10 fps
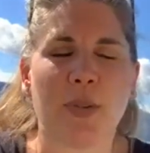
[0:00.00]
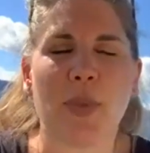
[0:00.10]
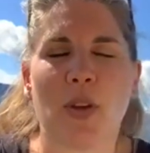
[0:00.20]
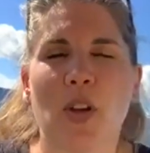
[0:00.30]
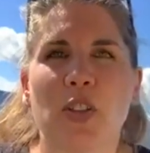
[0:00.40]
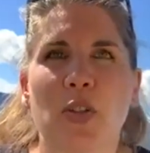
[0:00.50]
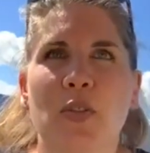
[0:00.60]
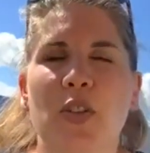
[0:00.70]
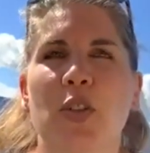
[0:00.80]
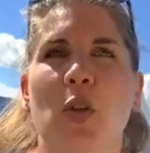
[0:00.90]
or they're called
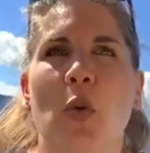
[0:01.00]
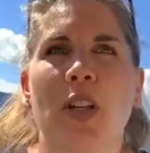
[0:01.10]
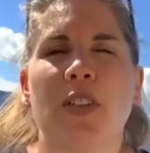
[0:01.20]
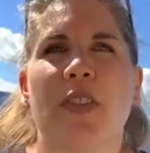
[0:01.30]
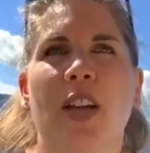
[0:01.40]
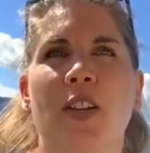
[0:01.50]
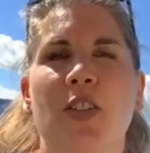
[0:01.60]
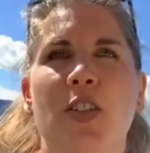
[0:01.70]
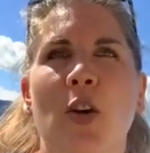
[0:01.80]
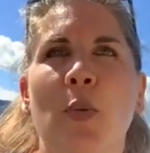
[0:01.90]
universal quantifiers.
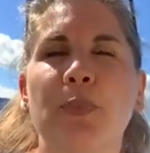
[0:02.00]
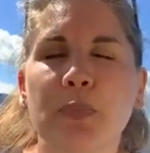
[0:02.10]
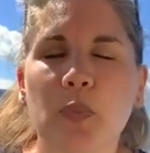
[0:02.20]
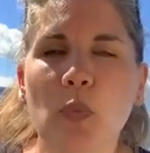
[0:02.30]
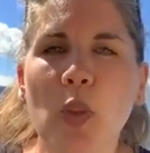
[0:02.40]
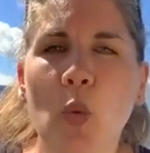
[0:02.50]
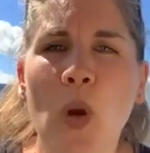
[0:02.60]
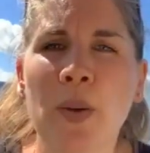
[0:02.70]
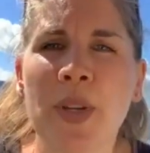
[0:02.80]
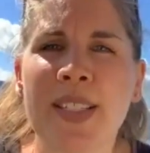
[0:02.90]
So
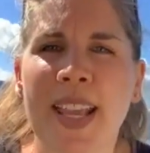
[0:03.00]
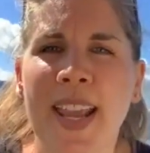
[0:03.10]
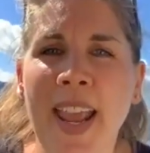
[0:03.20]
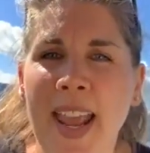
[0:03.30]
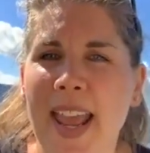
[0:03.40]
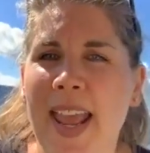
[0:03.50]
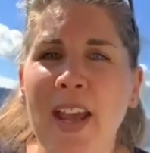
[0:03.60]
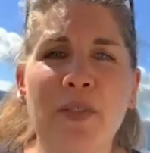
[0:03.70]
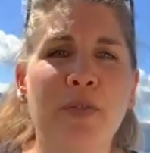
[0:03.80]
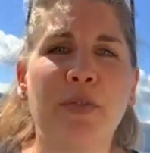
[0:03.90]
when we say
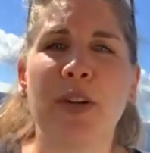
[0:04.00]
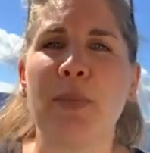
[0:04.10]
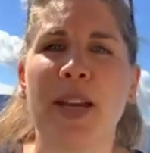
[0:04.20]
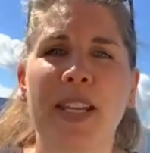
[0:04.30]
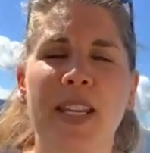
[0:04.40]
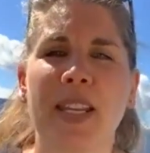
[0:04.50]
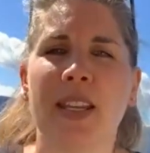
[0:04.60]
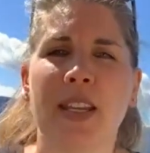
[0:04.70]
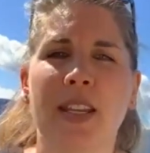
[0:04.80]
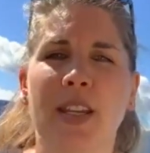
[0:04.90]
everybody,
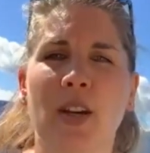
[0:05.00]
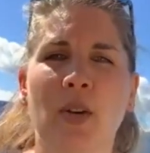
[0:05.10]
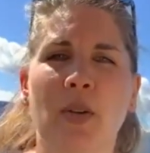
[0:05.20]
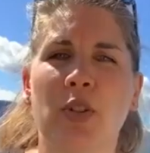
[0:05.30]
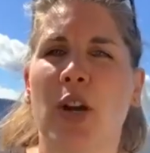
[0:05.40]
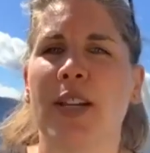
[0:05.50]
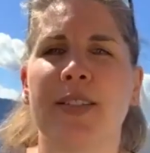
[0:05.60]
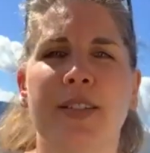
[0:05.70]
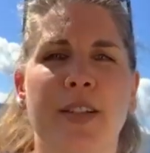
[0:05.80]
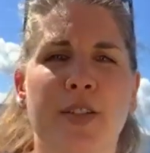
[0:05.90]

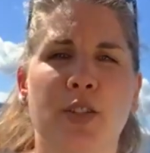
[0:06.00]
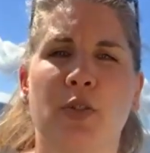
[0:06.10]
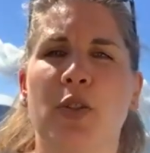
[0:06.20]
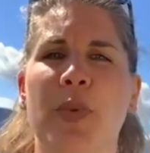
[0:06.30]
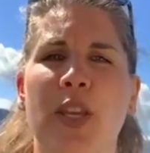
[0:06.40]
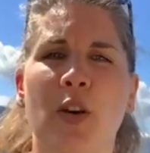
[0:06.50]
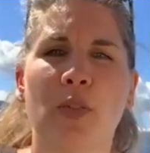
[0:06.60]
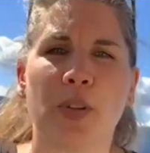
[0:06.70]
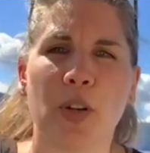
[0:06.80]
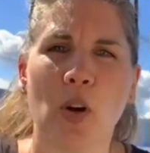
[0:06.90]
tries to screw me
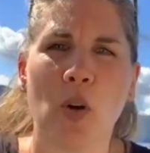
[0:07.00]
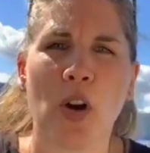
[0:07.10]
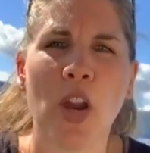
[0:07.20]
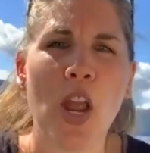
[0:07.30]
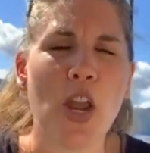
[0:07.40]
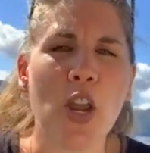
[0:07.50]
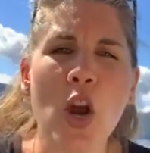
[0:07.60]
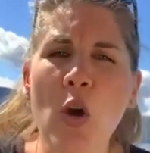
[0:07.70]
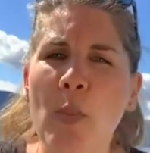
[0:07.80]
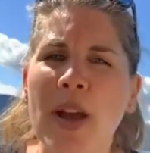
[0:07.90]
over, or
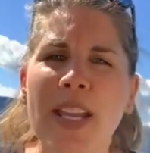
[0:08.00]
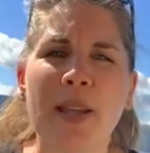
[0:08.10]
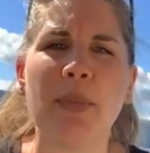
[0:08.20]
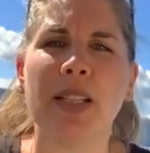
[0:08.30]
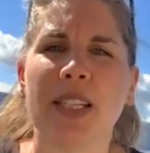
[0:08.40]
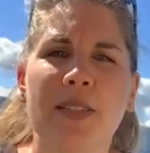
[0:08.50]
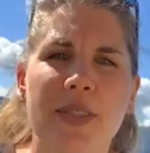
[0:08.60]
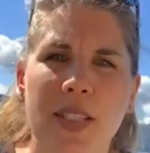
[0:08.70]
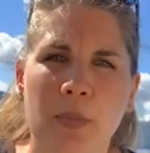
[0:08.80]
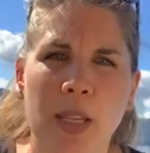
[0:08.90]
nobody
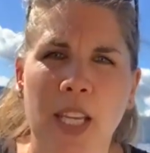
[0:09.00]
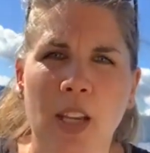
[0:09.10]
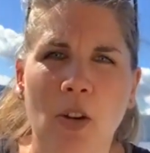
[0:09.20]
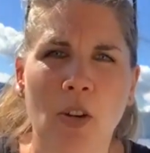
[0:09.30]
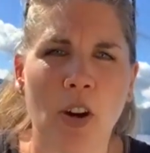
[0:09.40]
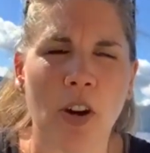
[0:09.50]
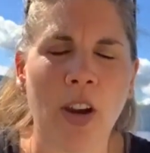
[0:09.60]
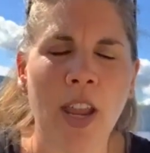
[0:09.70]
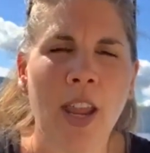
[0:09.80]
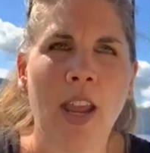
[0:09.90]
believes in me, or,
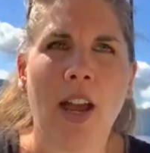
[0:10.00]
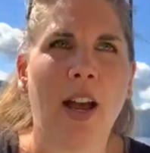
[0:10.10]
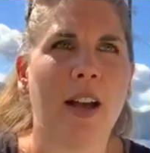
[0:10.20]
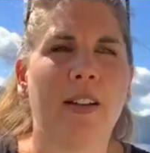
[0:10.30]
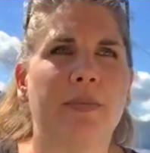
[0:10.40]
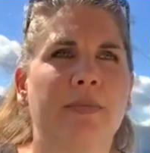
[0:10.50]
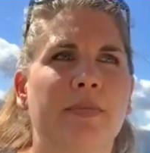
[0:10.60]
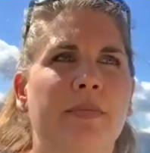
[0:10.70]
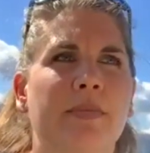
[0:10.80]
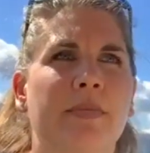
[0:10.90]

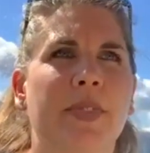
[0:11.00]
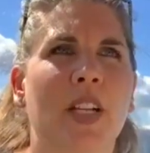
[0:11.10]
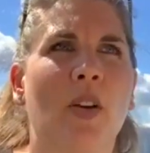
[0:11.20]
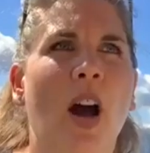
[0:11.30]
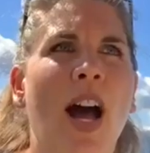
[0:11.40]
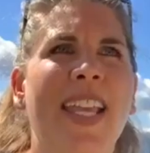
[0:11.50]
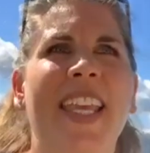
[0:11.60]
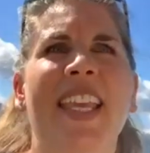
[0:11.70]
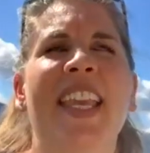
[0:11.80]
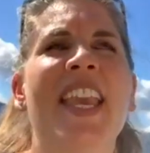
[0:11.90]
I
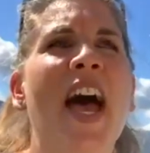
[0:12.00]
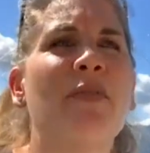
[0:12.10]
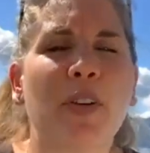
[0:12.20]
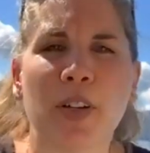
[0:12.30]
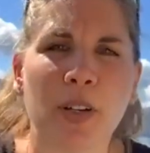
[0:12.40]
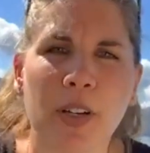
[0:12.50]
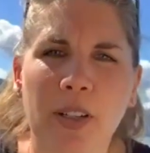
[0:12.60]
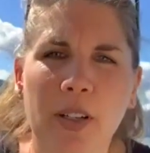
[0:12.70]
can never